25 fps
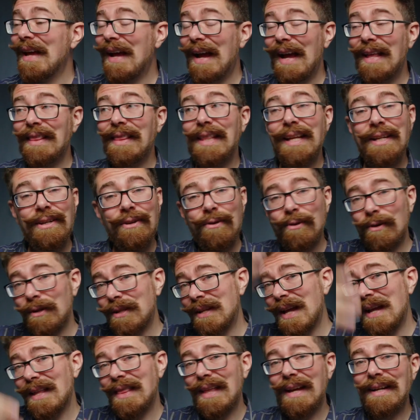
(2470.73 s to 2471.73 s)
And then you've got to
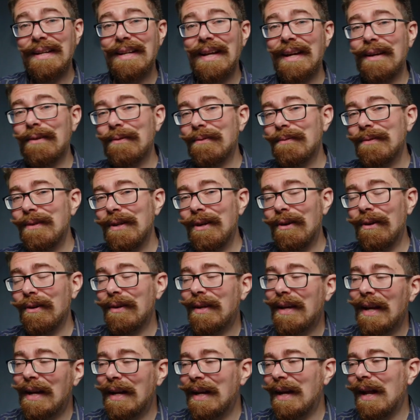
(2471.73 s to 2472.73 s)
take that down, you know,
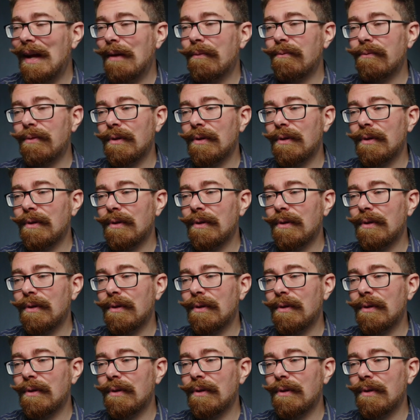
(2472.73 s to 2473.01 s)
get a net in